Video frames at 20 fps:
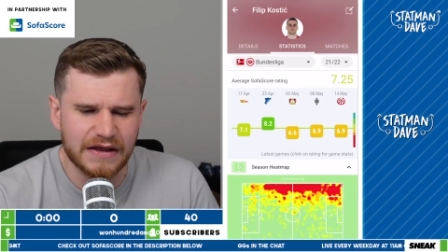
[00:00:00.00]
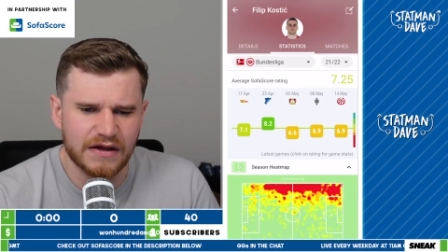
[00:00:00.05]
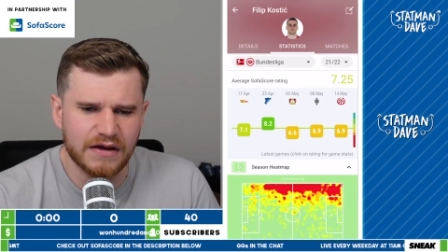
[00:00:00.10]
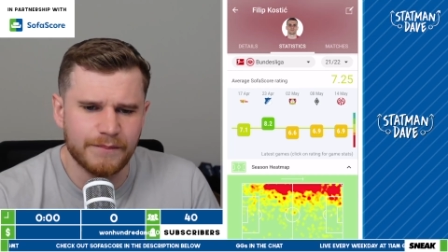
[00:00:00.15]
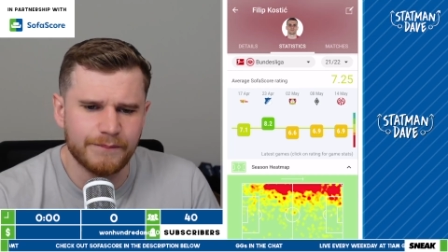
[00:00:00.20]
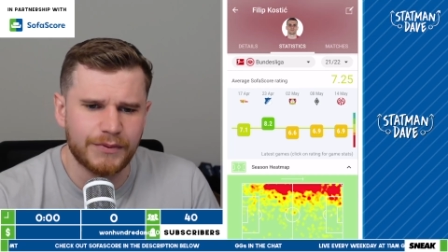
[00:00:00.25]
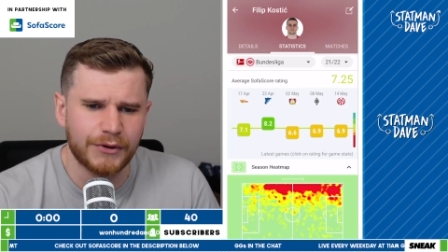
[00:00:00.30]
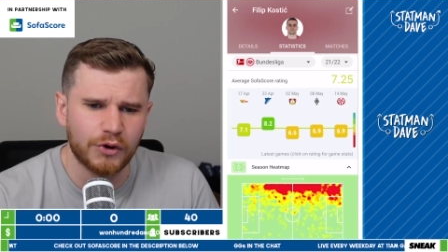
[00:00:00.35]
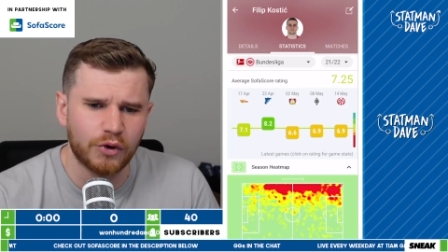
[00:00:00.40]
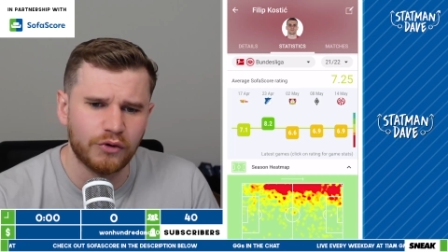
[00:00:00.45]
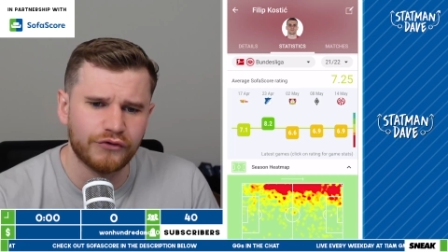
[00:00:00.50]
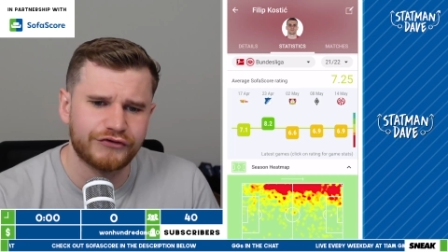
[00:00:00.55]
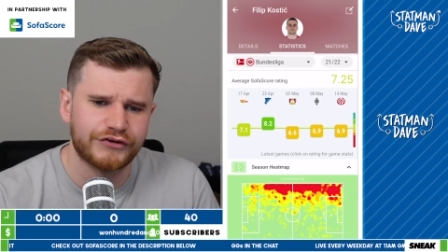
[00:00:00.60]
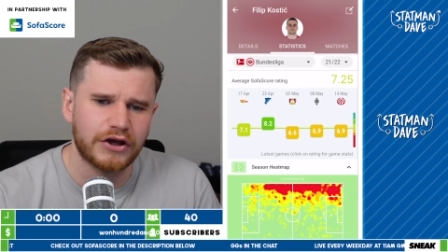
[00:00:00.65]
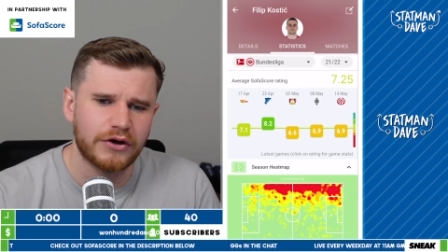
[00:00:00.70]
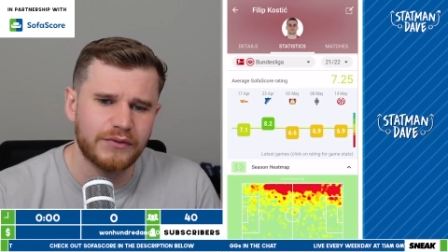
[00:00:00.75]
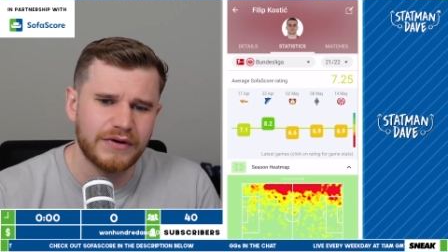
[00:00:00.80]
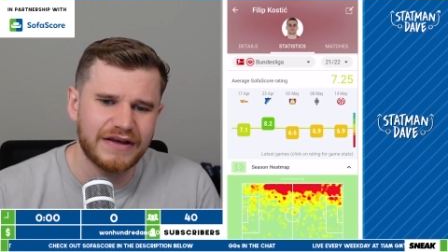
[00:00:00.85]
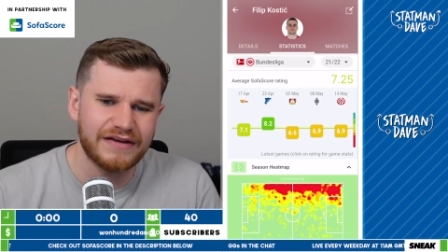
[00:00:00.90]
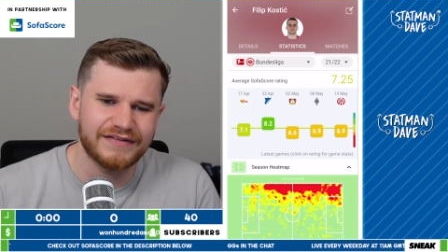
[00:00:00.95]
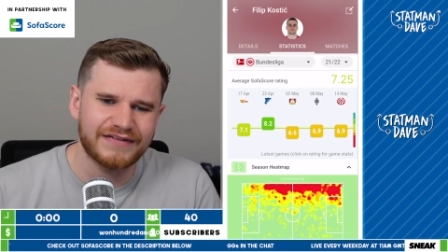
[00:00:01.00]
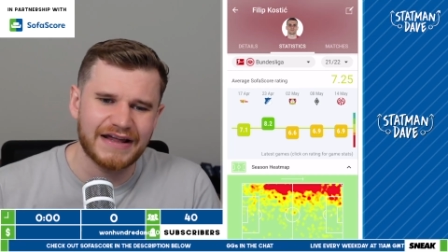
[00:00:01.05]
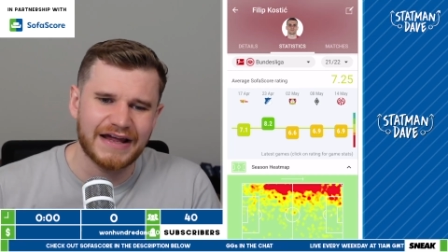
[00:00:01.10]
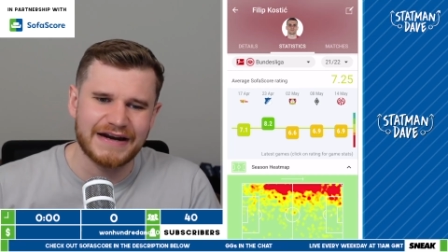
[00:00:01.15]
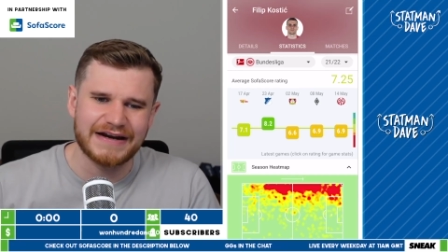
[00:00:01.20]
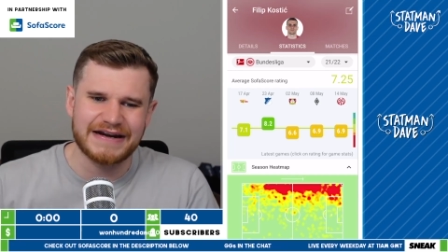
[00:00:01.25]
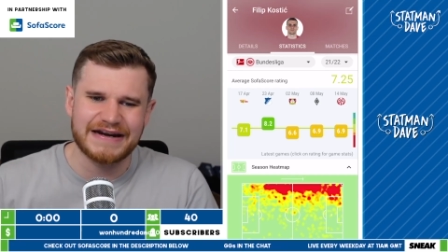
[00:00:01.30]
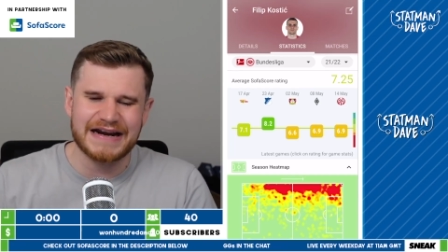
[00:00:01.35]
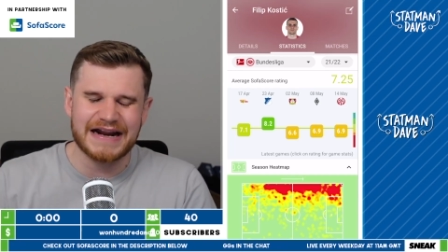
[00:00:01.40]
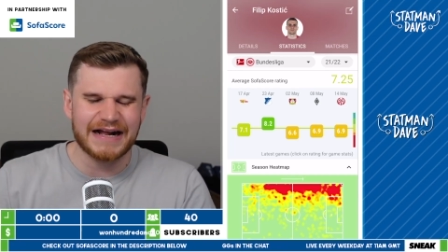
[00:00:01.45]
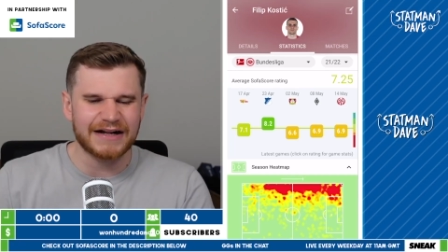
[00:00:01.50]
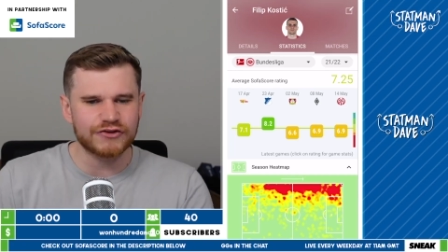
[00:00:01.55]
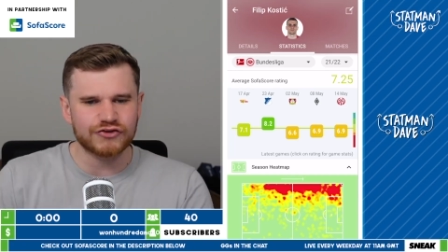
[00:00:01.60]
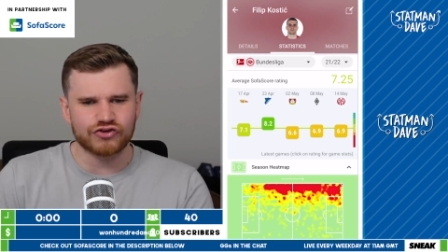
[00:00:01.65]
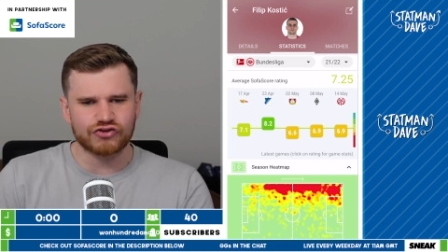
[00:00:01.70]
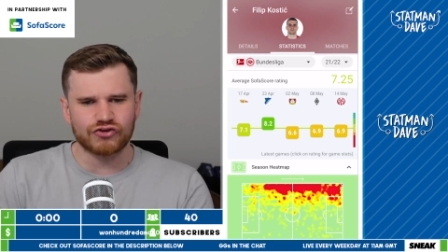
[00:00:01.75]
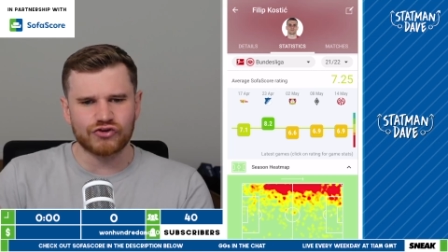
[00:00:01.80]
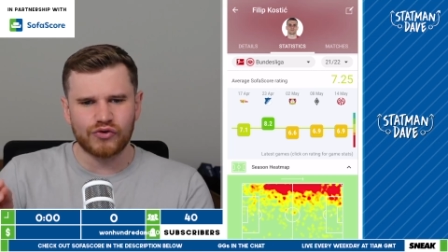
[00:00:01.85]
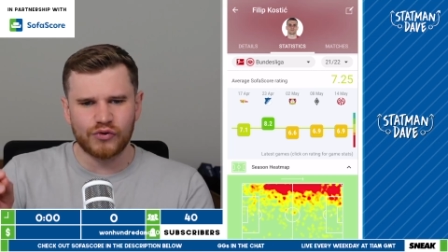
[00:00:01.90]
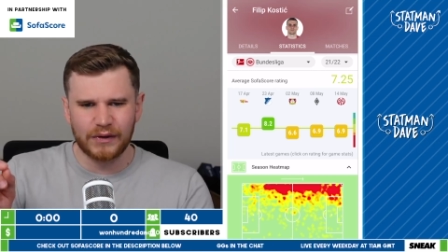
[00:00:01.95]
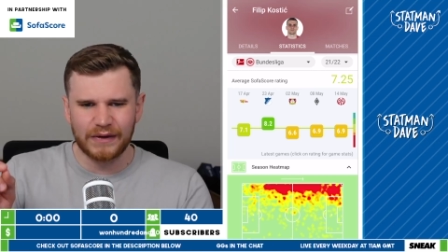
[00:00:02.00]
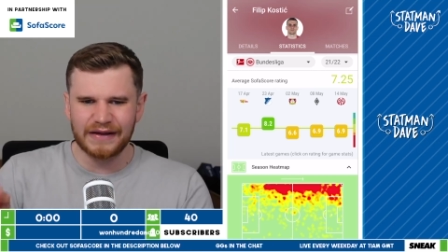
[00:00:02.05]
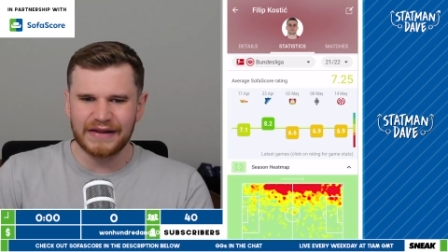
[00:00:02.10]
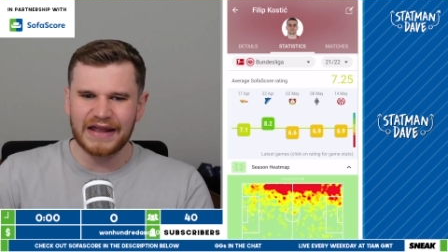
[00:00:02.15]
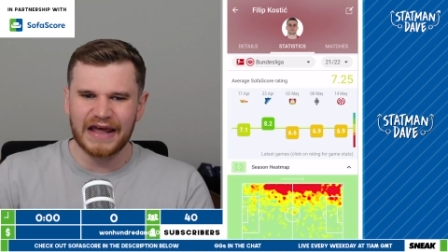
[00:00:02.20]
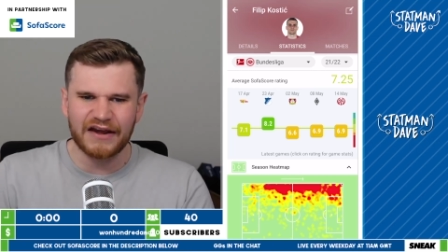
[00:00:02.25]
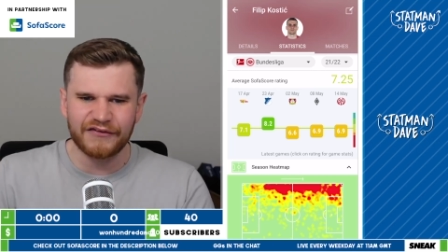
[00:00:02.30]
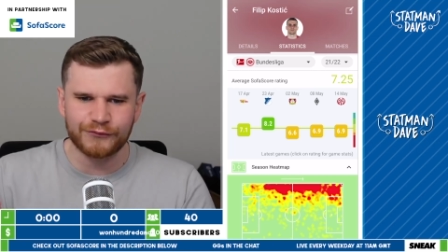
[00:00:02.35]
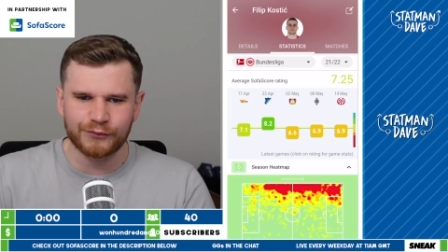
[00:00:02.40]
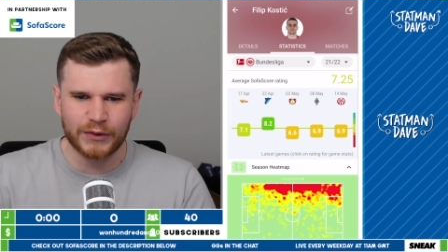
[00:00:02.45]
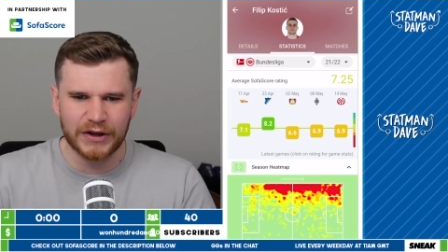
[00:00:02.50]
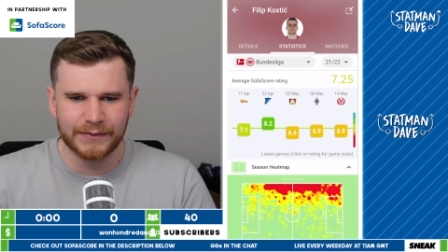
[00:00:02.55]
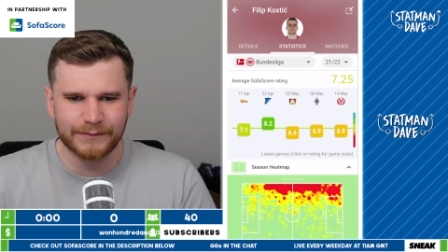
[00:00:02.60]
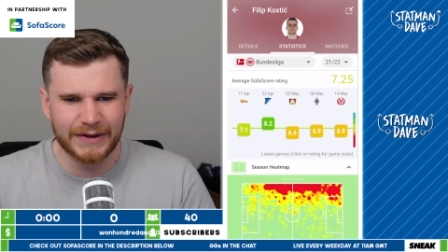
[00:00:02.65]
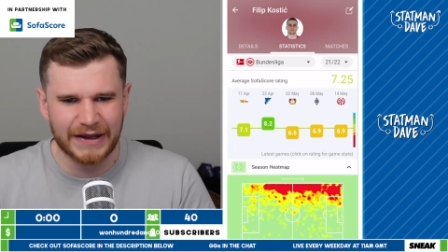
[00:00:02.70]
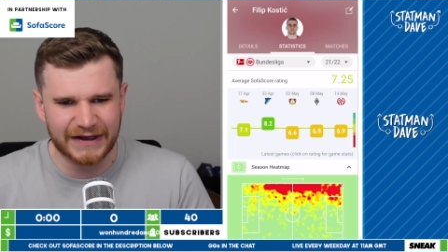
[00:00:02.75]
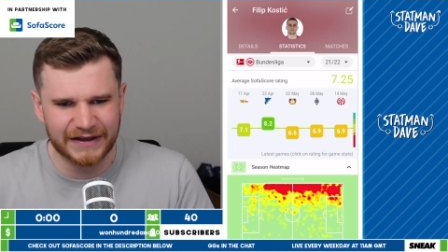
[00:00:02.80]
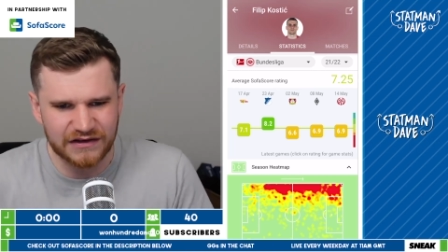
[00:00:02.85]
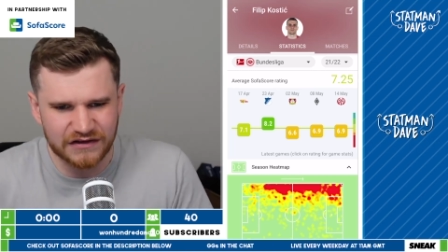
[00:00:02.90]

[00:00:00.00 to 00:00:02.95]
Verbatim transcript: but also it's that natural left wing-back.